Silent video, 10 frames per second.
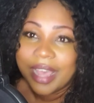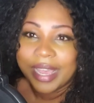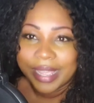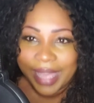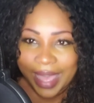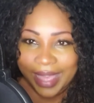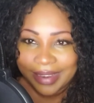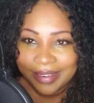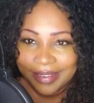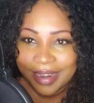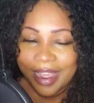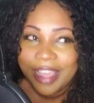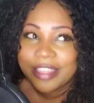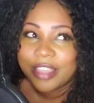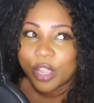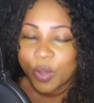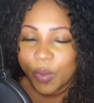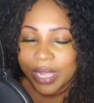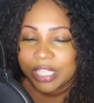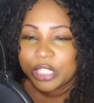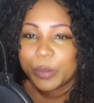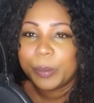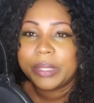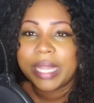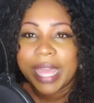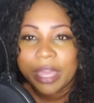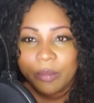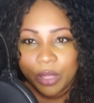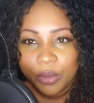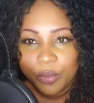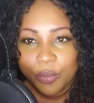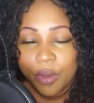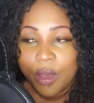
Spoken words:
Again, they're going to blame you